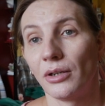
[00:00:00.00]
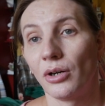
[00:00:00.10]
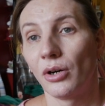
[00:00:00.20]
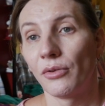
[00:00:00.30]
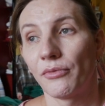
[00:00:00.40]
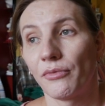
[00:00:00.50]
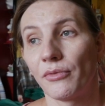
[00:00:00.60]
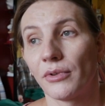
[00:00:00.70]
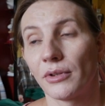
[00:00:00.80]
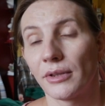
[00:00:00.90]
of
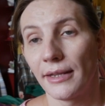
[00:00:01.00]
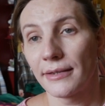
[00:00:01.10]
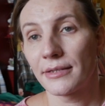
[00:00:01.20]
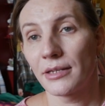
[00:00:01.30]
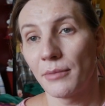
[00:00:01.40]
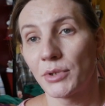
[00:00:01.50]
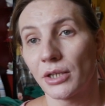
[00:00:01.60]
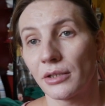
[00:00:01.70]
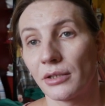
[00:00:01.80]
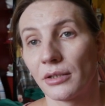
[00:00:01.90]
that
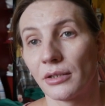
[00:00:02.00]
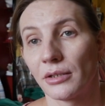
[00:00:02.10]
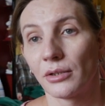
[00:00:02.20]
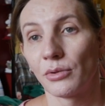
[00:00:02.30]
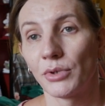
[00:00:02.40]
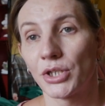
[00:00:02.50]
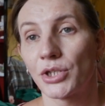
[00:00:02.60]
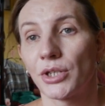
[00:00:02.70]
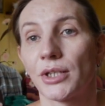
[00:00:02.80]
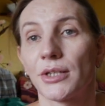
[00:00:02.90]
subject
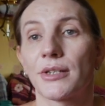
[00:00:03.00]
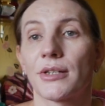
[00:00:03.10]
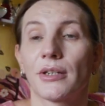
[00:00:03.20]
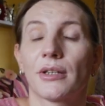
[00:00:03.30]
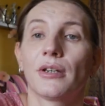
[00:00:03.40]
which is